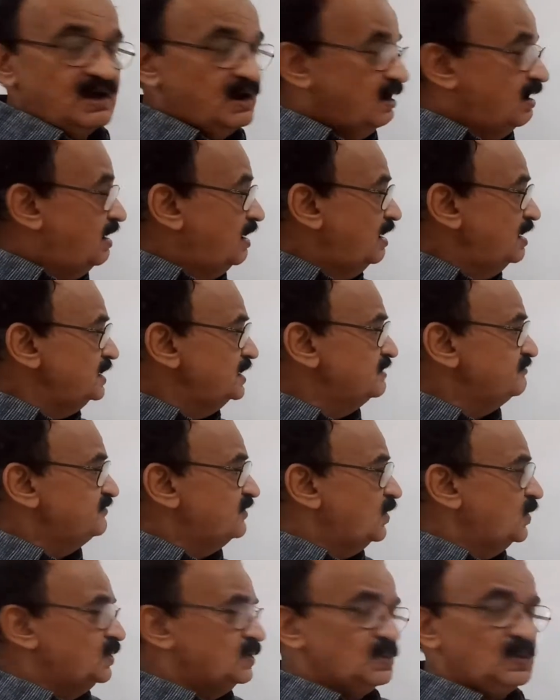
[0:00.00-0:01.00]
All the
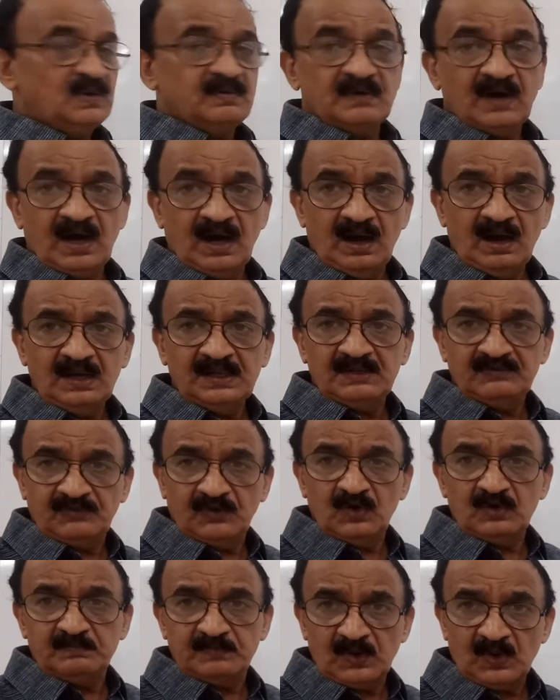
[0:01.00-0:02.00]

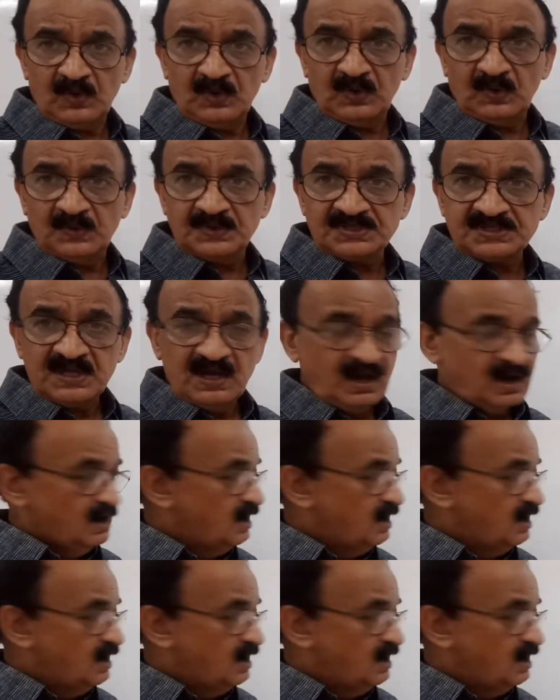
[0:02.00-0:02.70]
4 protons,